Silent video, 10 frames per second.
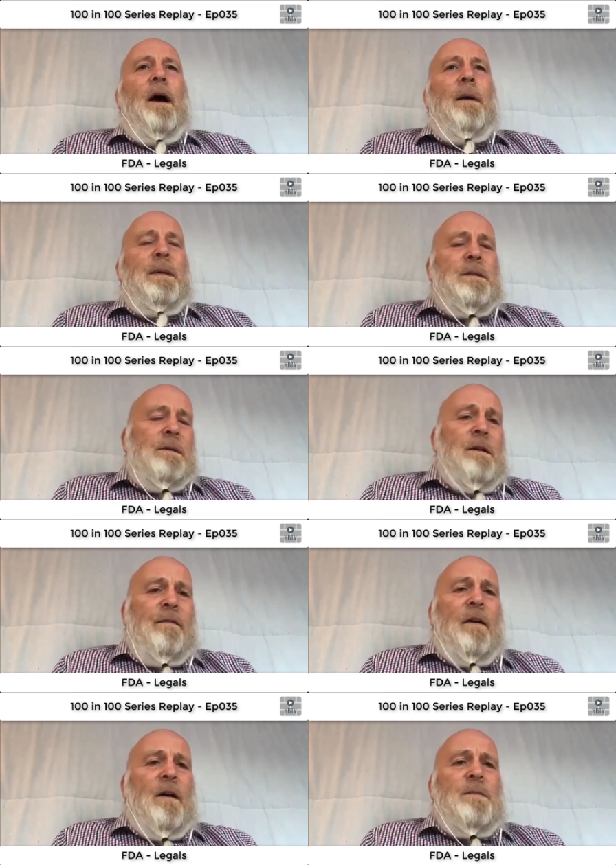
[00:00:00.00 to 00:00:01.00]
it's an
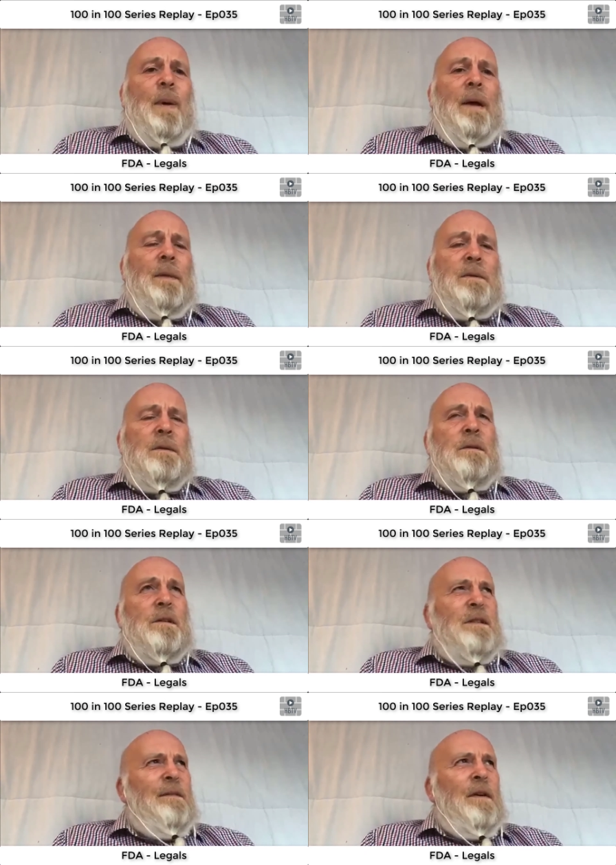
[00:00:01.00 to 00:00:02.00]
advance payment
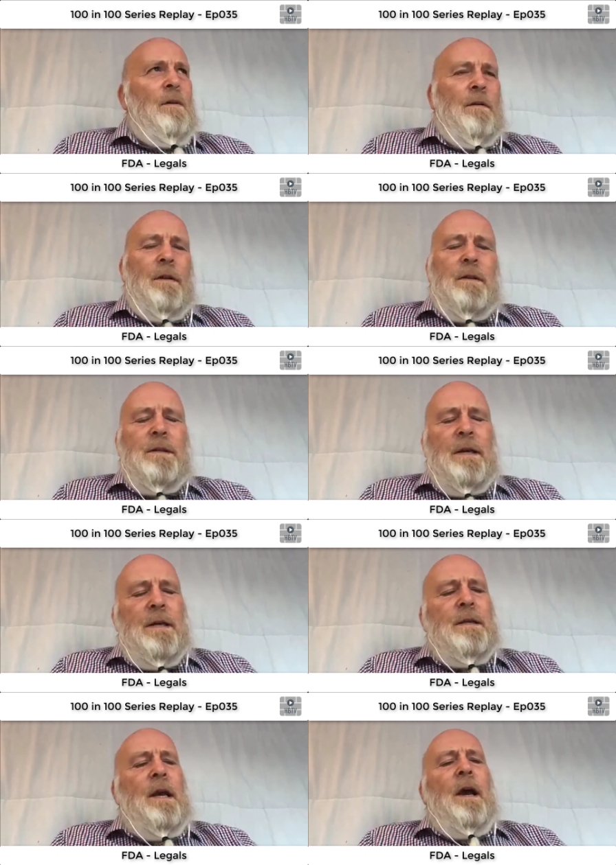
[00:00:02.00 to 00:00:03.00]
certificate, I think the C
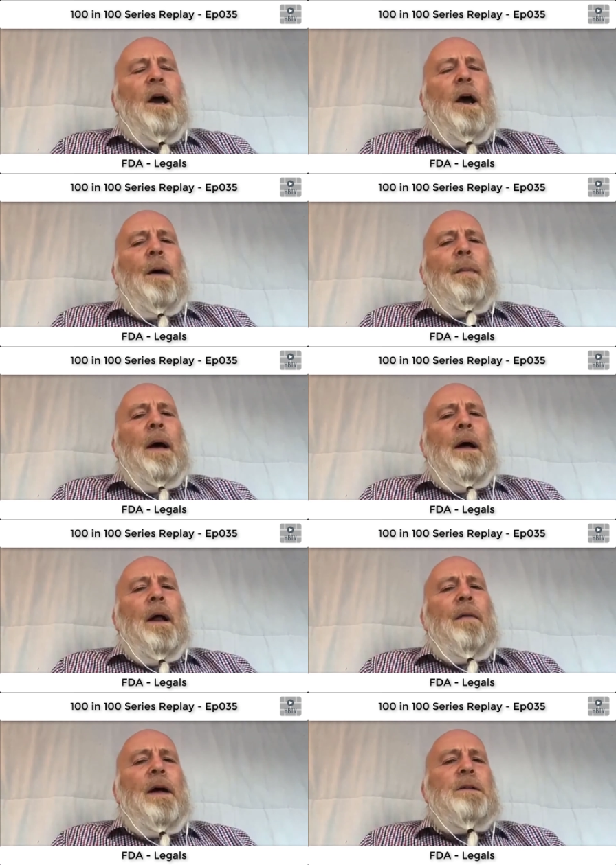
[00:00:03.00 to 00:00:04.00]
is,
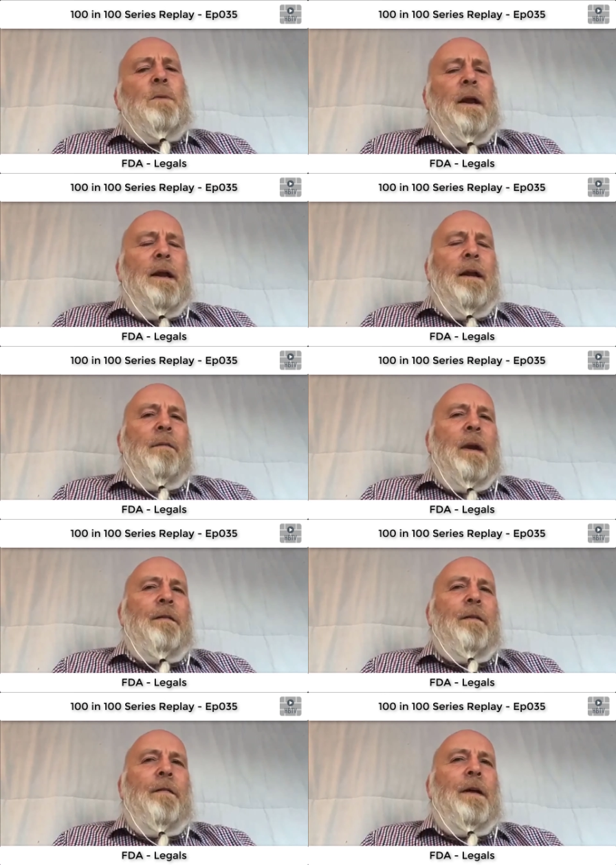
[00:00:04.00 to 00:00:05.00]
and that's a way to collect
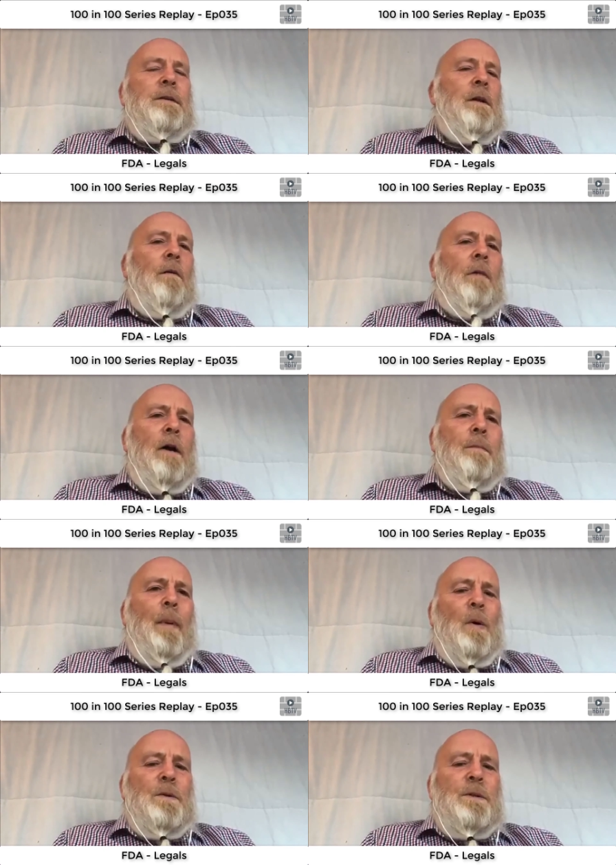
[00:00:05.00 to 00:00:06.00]
money for things like road
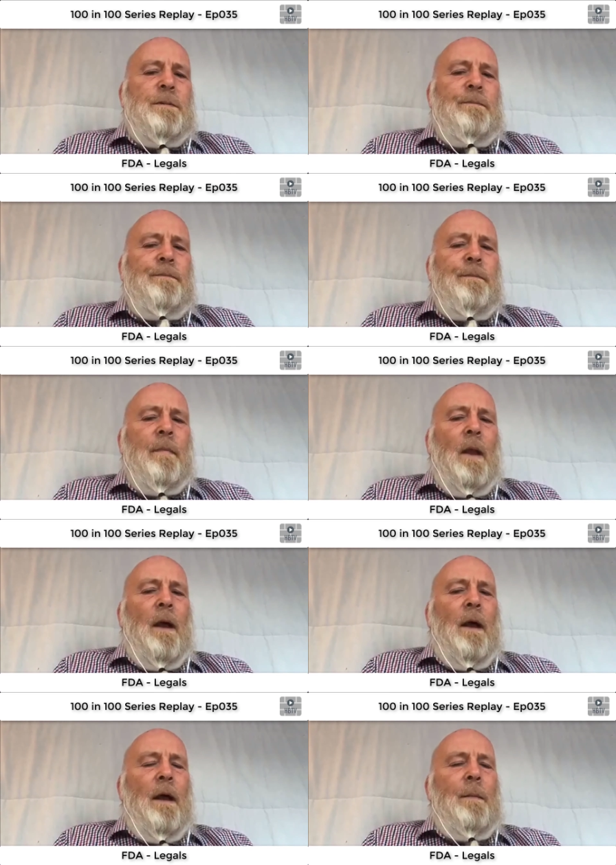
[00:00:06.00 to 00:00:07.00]
bonds.
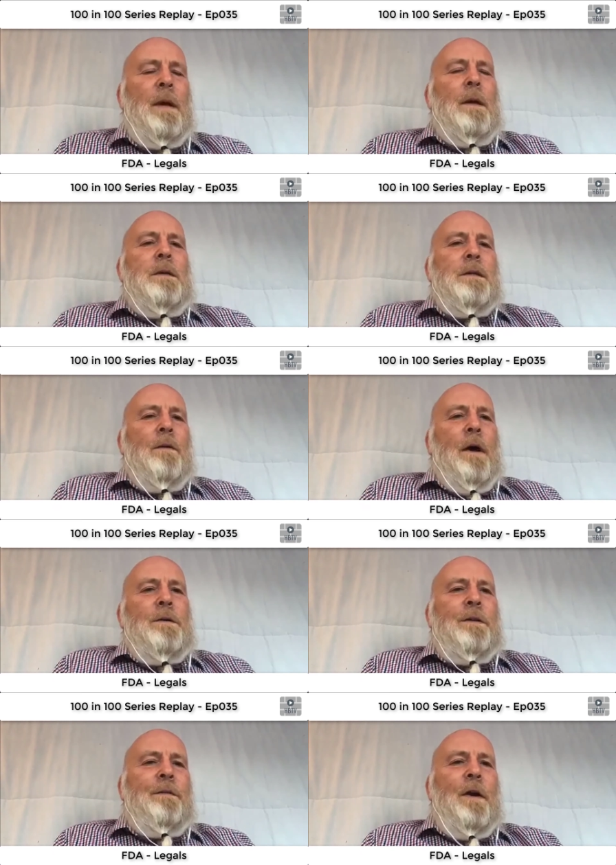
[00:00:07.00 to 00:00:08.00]
So
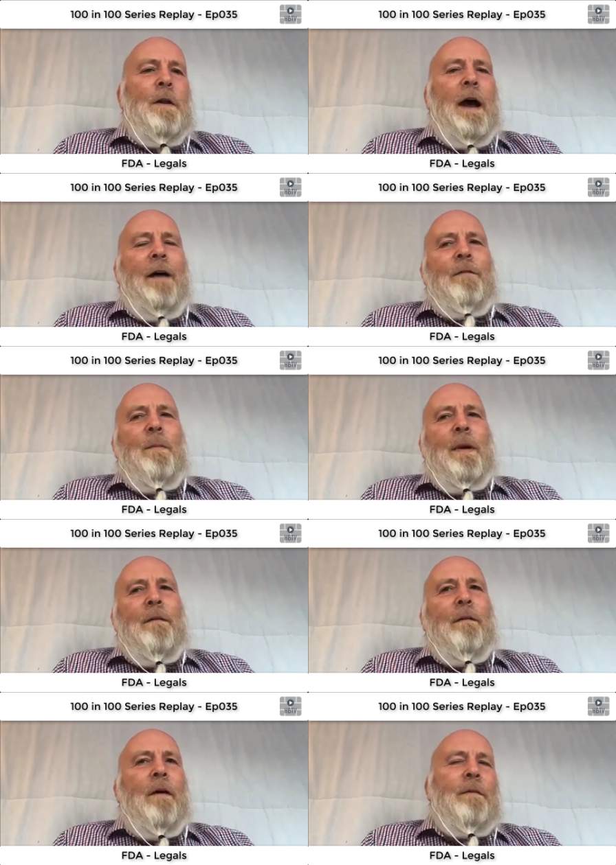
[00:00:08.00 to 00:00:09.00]
those of you that haven't
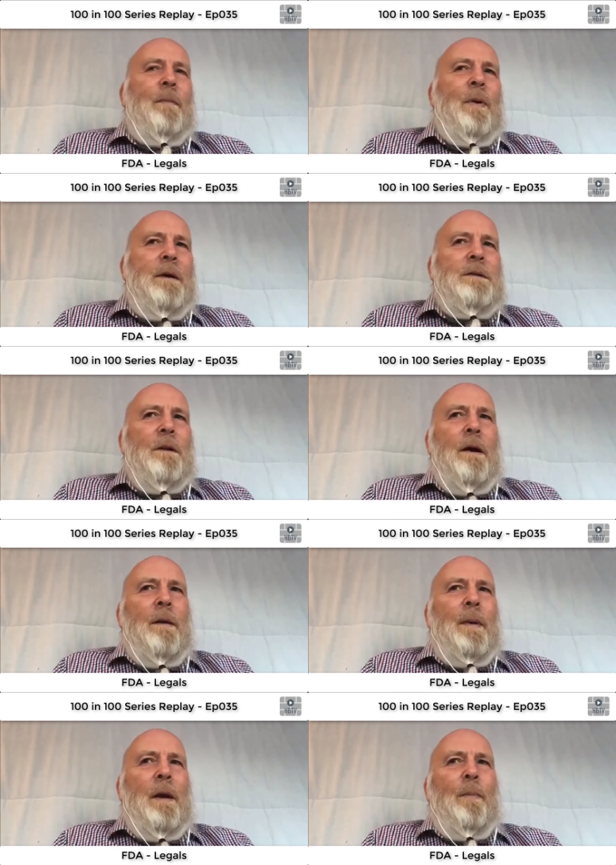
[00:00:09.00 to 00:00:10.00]
been involved in perhaps
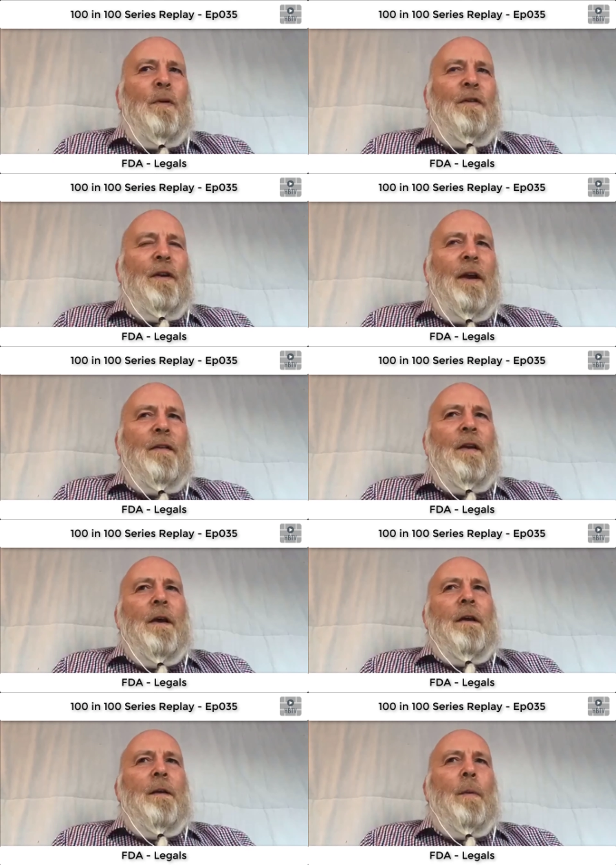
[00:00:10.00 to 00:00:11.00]
slightly bigger projects,